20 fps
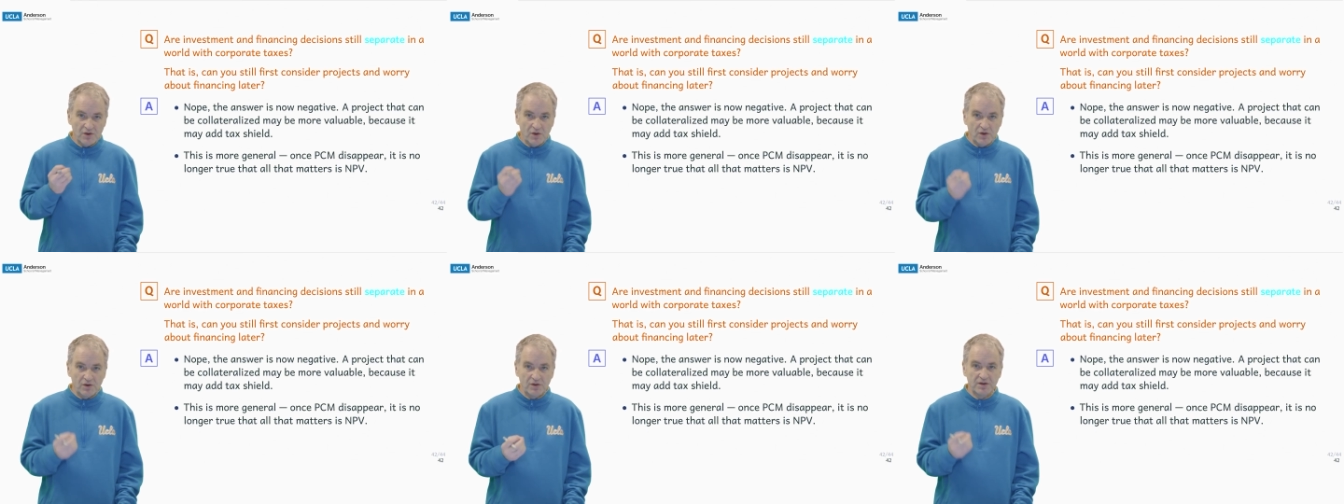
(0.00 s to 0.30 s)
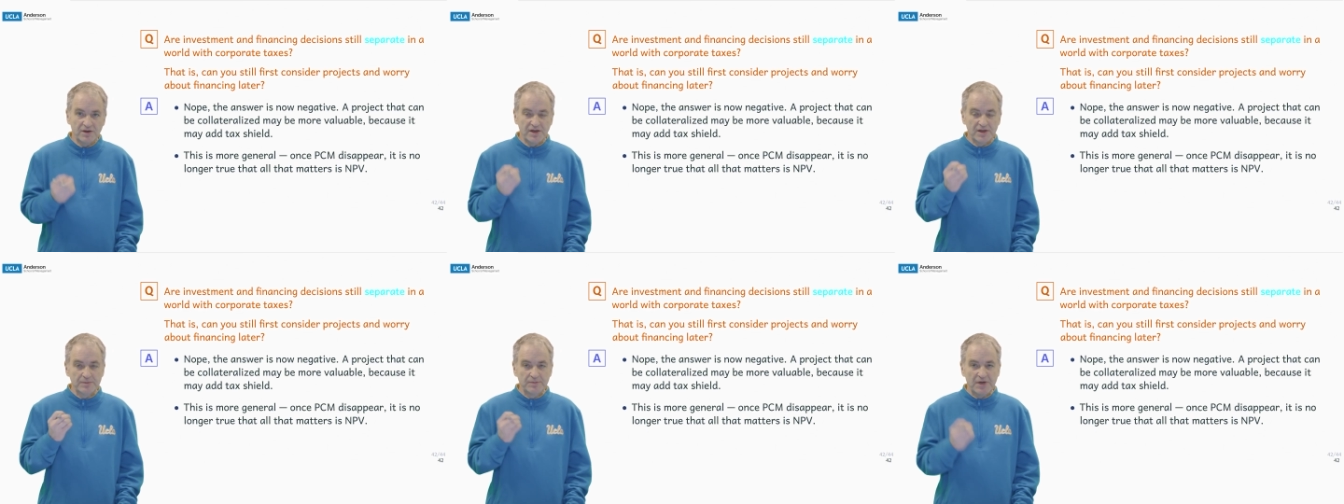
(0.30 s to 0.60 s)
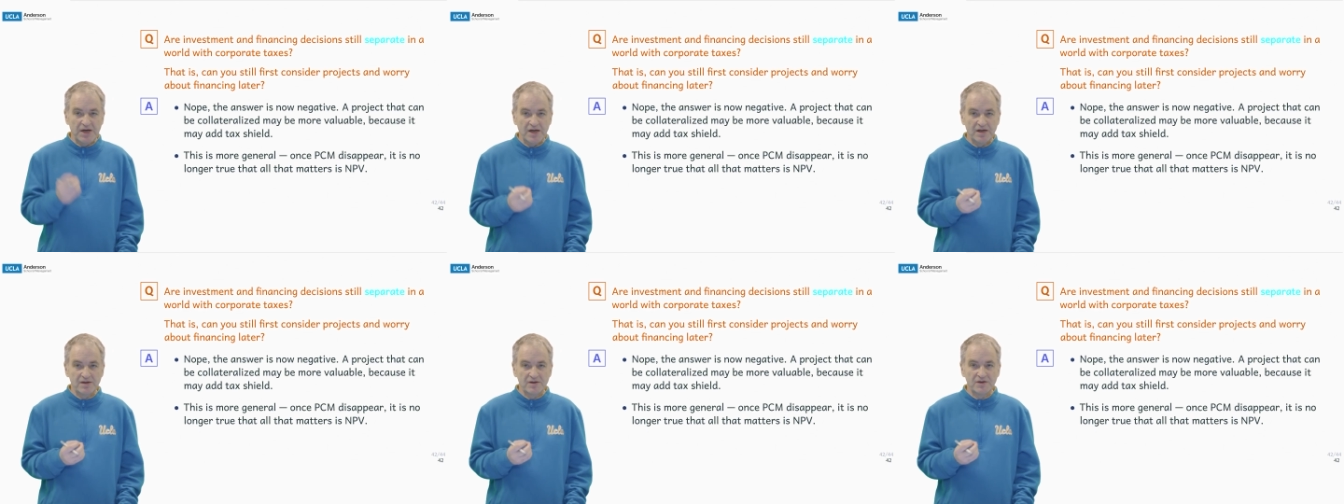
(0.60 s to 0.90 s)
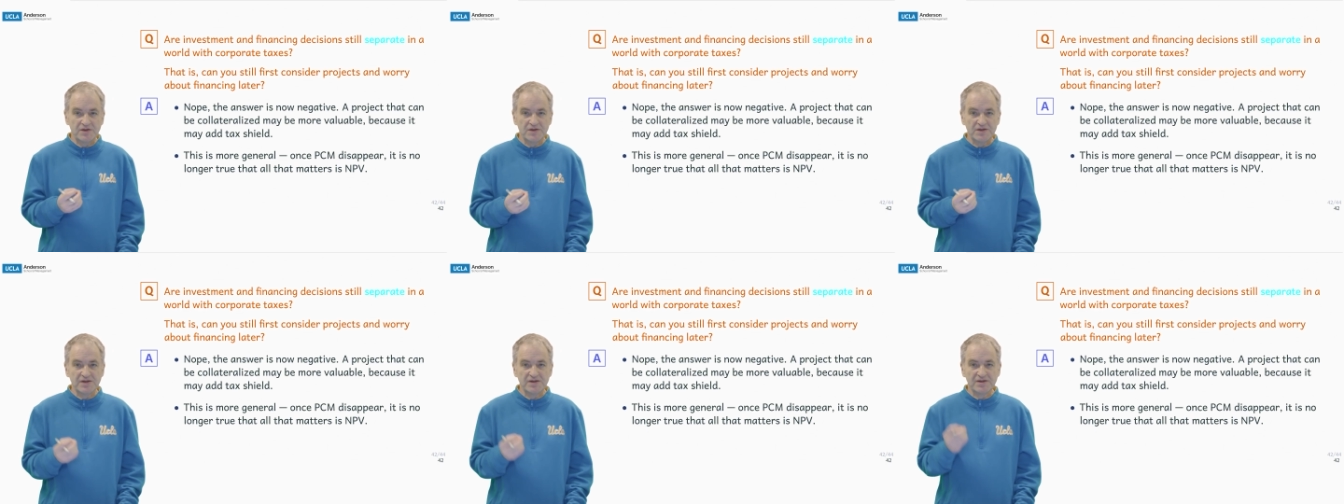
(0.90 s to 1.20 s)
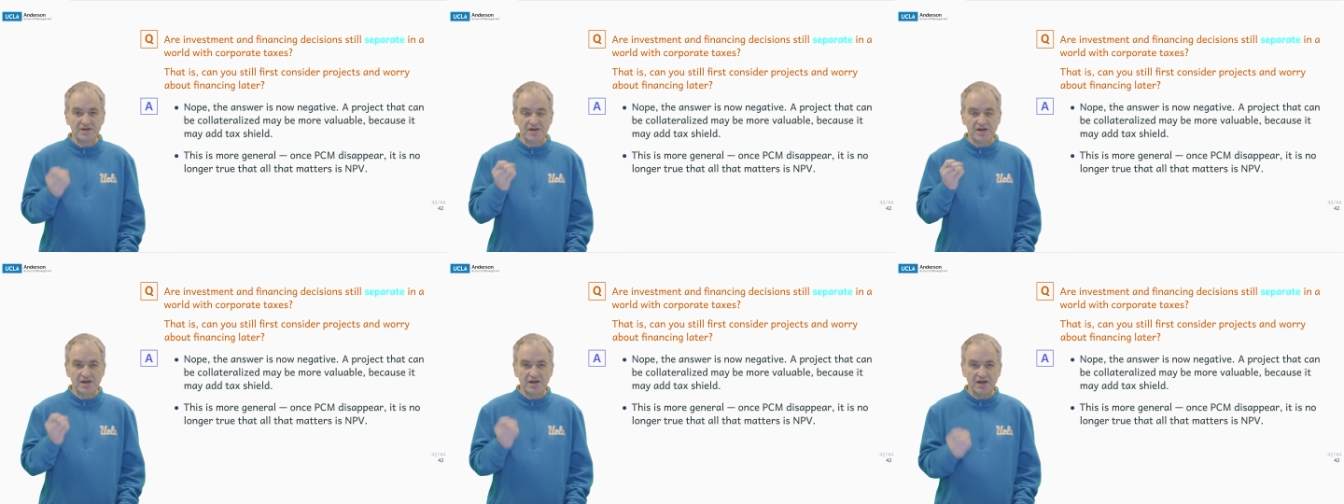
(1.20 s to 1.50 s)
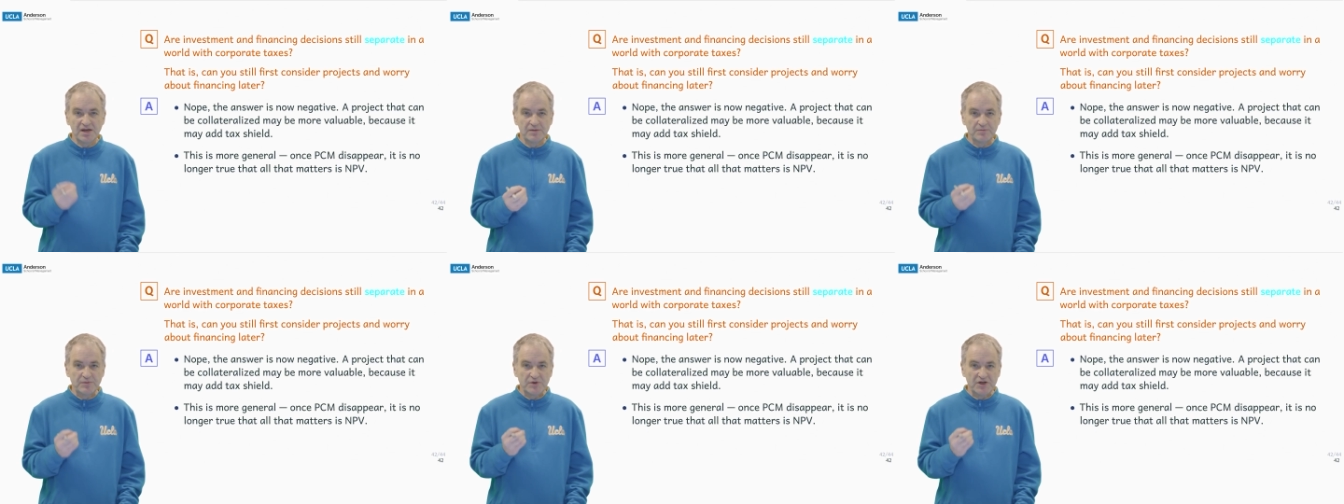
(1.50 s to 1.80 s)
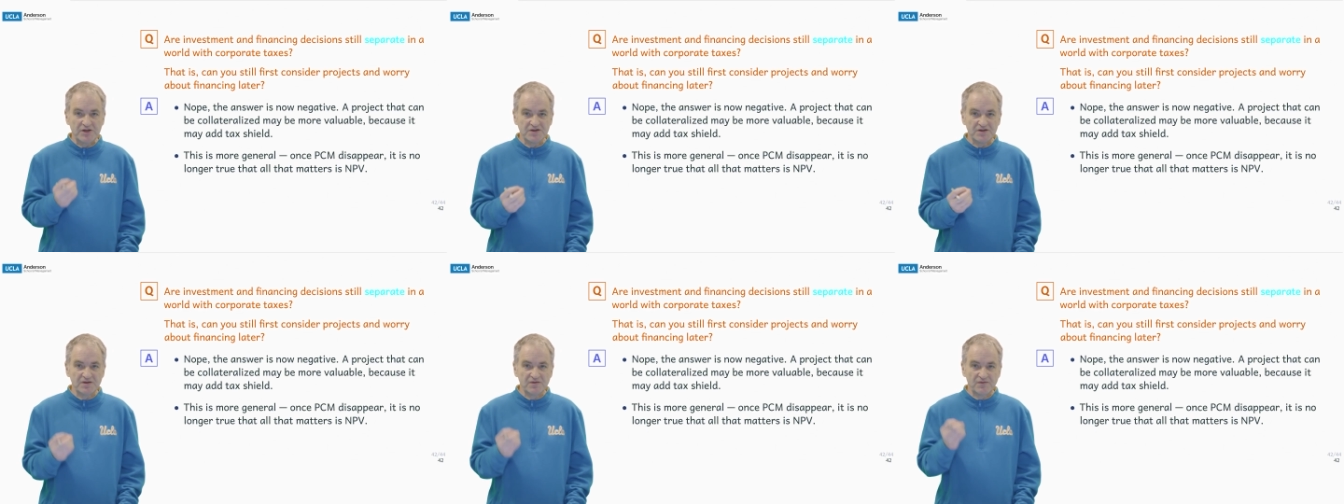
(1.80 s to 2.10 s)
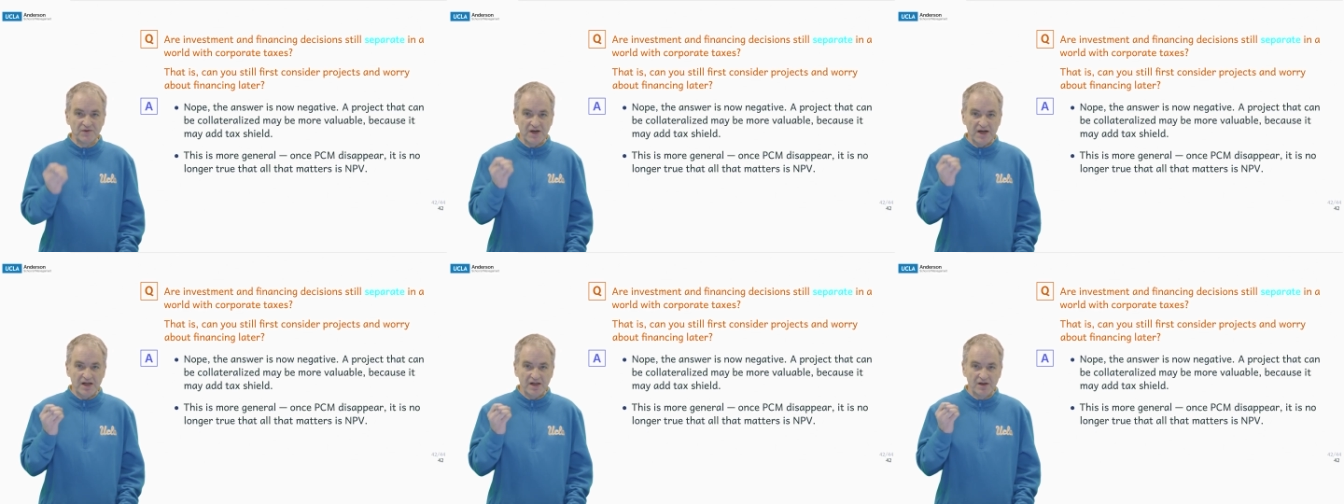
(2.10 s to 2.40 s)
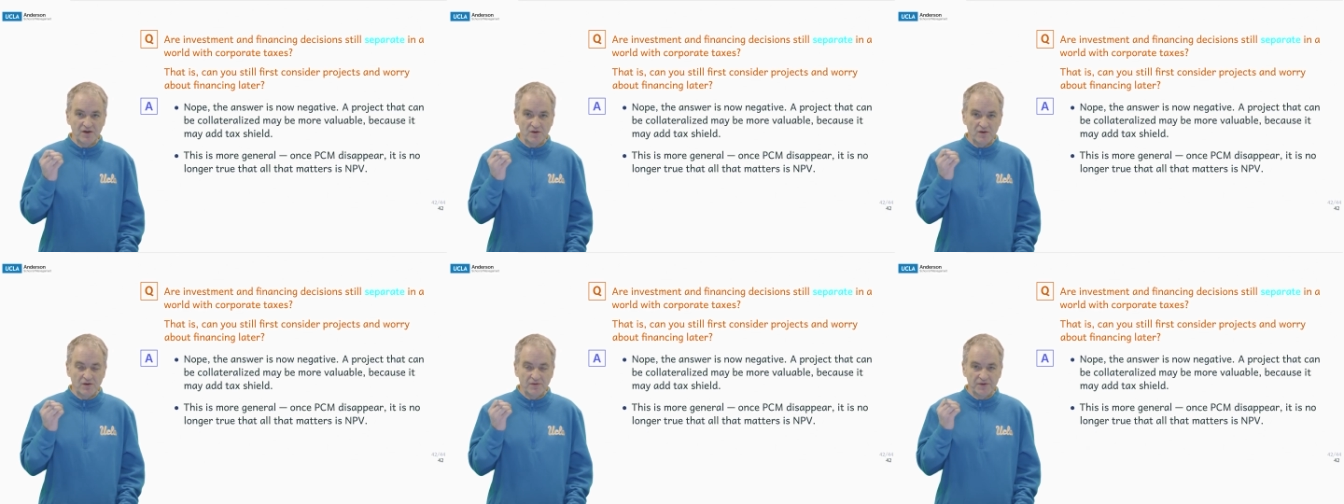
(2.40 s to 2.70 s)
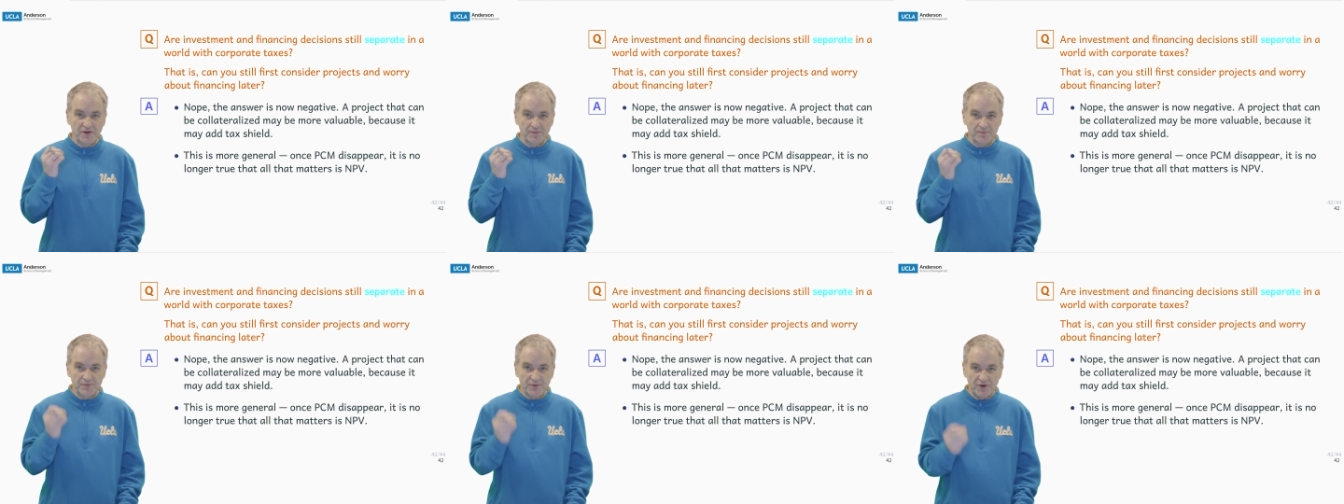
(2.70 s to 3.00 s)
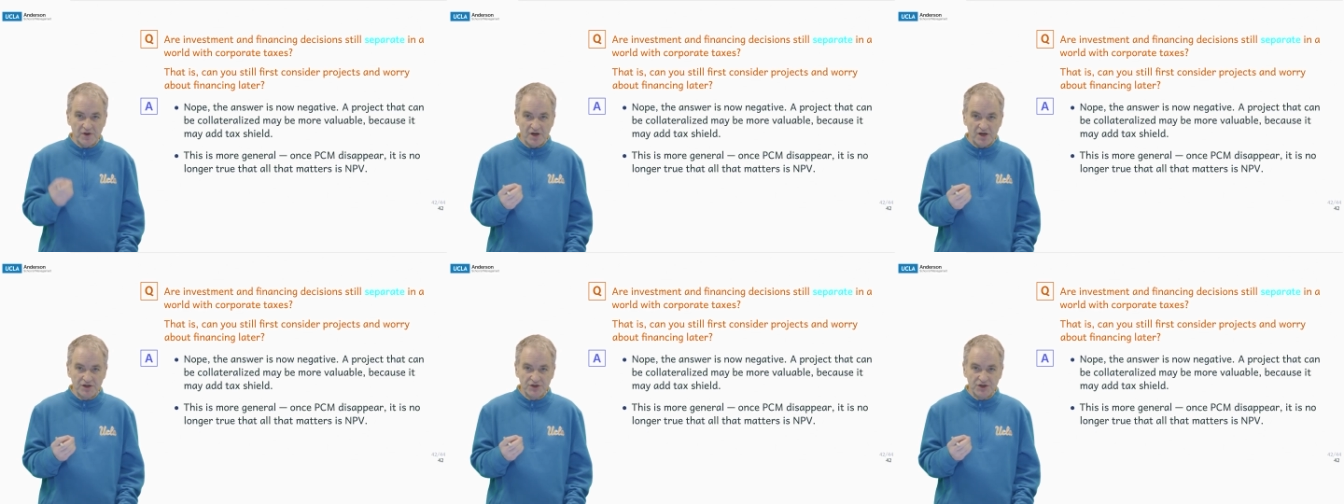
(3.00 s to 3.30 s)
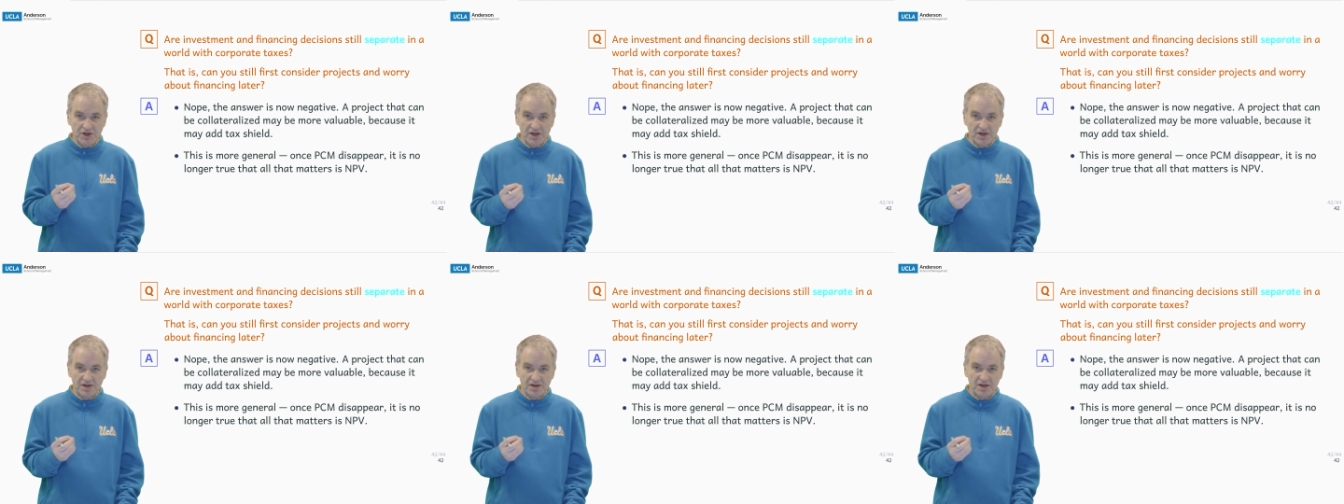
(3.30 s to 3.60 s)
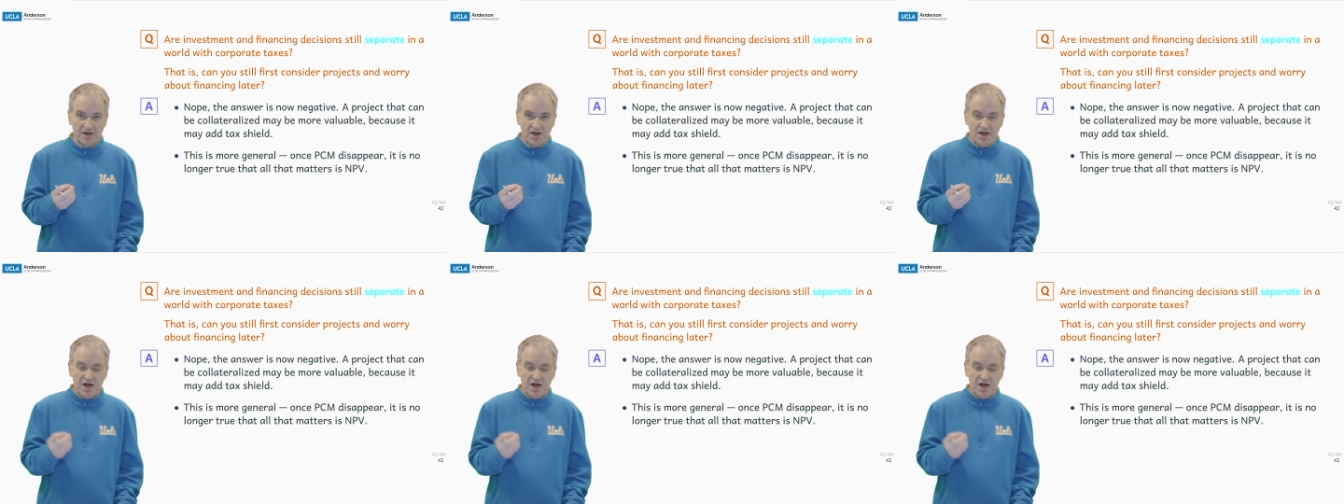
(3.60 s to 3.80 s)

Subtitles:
all that matters is the net present value of the project